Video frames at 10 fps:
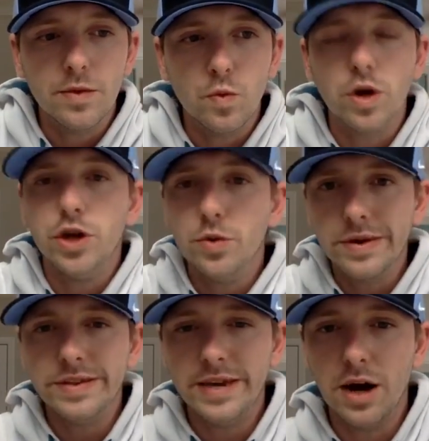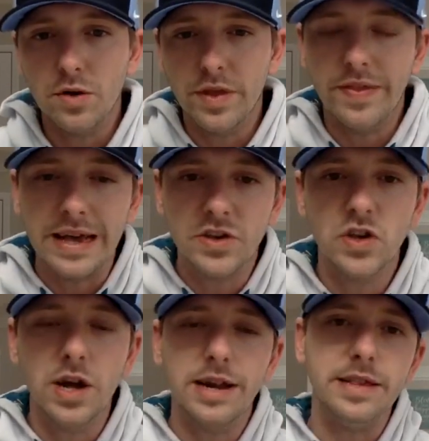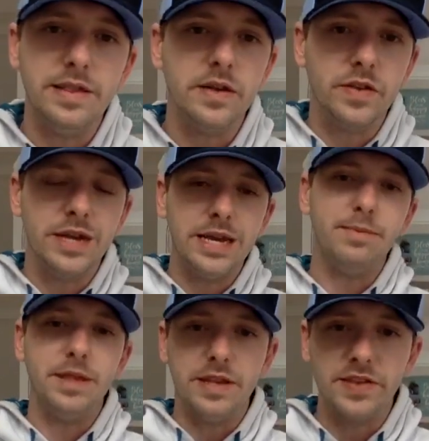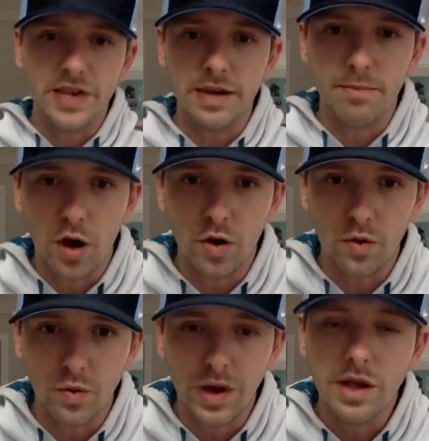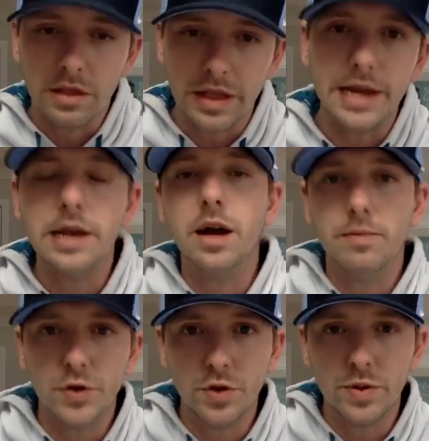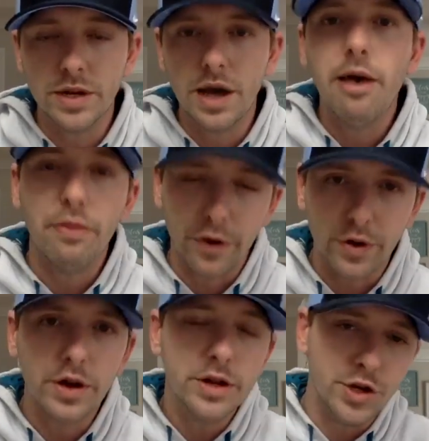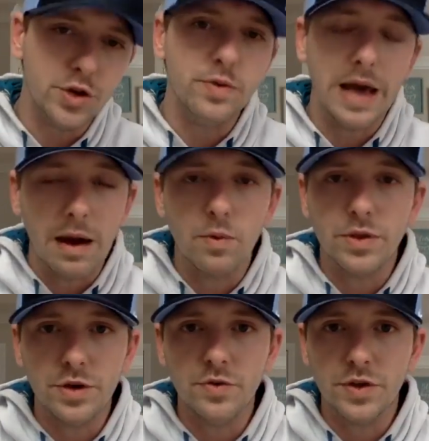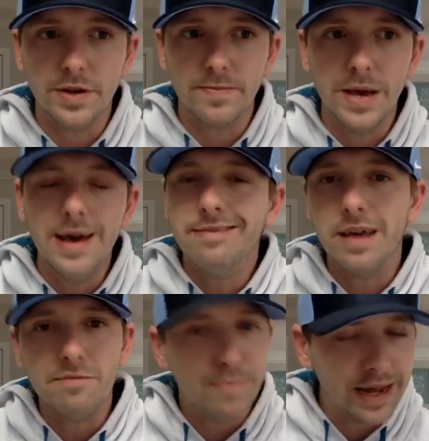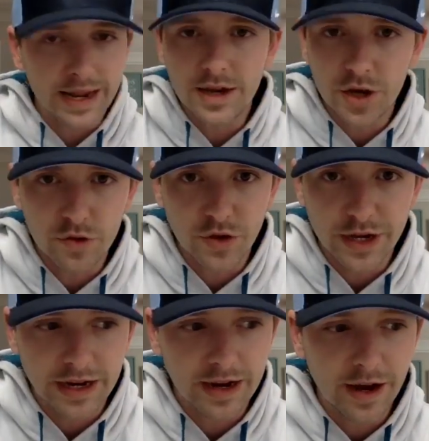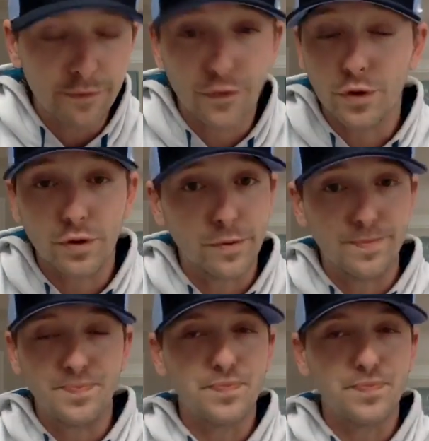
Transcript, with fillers: where you can tell that they studied this team and this MO leading up to it. They're going to do that with Houston. They've been in Houston for